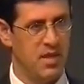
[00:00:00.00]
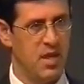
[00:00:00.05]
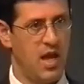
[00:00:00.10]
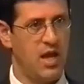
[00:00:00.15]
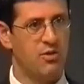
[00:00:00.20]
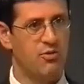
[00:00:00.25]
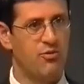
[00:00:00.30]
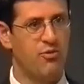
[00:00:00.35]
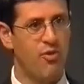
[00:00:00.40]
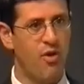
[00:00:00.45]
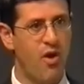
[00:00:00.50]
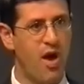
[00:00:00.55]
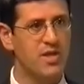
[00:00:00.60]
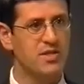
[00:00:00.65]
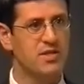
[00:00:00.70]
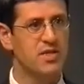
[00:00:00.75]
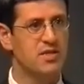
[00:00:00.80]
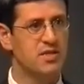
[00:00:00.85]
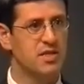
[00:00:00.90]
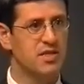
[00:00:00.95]
And
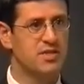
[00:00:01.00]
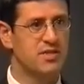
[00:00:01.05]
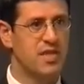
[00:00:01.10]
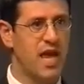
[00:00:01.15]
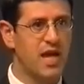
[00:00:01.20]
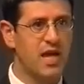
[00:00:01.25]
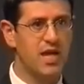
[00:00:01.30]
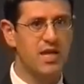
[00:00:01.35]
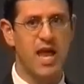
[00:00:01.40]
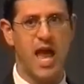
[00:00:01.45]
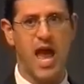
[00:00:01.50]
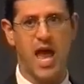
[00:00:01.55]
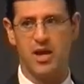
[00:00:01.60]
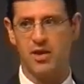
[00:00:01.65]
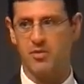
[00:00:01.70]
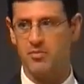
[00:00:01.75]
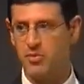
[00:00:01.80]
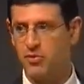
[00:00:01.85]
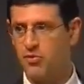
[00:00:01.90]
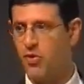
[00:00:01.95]
Christ is the second
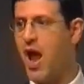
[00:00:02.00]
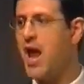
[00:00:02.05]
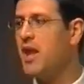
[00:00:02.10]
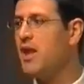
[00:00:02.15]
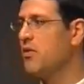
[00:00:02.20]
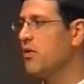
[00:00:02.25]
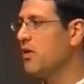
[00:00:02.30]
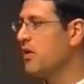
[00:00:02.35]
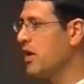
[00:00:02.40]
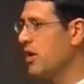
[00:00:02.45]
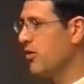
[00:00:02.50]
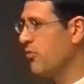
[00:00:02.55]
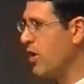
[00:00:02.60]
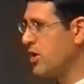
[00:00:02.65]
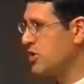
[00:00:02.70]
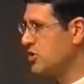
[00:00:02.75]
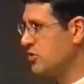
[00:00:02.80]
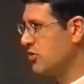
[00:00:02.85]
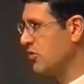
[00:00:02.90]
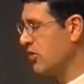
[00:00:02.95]
Adam, greater than the
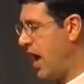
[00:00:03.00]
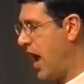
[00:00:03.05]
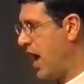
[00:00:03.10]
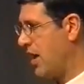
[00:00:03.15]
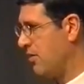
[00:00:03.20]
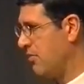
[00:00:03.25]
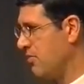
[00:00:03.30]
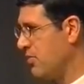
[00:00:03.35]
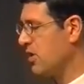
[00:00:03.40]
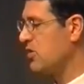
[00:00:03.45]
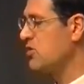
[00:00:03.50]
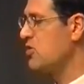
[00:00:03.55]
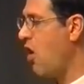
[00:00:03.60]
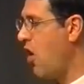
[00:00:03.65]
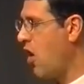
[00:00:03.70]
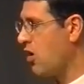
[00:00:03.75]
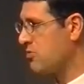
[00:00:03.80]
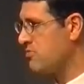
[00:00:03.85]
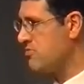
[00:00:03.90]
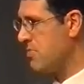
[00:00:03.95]
original Adam, the
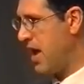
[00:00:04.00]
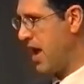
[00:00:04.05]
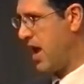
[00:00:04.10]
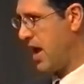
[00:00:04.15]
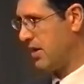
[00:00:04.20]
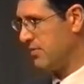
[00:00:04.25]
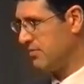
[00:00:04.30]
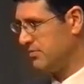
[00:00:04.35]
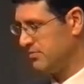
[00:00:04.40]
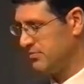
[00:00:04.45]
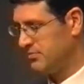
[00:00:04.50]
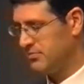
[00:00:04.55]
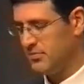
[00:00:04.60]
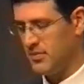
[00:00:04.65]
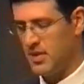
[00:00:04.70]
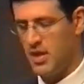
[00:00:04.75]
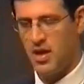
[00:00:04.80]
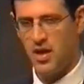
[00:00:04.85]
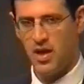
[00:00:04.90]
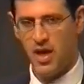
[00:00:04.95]
God man,
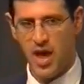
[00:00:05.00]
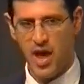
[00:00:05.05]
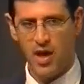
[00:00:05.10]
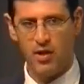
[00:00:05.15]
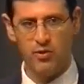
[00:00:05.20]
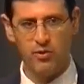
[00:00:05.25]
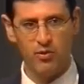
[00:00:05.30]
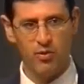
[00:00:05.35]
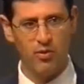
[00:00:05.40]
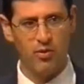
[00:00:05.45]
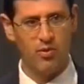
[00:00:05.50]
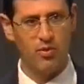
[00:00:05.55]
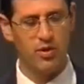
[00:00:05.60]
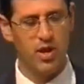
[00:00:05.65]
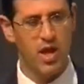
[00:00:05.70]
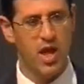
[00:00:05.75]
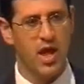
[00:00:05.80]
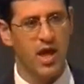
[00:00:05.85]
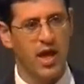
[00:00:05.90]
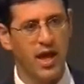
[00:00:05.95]
our Lord.
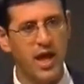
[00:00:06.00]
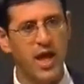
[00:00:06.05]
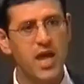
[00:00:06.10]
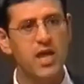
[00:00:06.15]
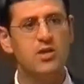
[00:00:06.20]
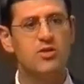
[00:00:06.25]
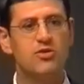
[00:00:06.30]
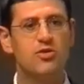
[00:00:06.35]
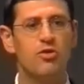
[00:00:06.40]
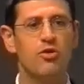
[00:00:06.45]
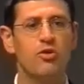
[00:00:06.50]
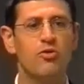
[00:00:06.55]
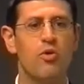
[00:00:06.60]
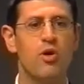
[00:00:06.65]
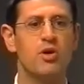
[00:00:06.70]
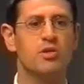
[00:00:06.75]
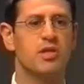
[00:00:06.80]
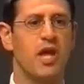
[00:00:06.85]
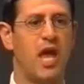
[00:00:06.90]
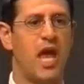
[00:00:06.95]
He too
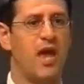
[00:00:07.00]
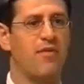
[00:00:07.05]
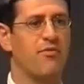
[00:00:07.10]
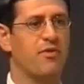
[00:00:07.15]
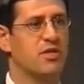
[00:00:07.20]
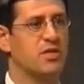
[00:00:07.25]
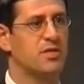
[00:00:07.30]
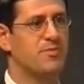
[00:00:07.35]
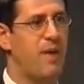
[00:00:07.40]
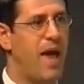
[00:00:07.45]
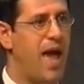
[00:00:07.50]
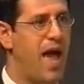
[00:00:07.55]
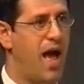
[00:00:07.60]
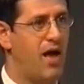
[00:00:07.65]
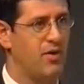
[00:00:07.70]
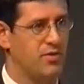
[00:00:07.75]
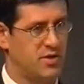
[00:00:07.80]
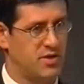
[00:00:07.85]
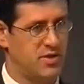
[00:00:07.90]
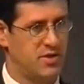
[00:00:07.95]
was to have a
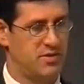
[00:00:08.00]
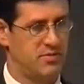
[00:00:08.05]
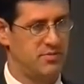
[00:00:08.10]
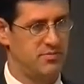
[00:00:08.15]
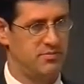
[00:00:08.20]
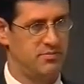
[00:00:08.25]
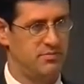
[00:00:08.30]
spouse.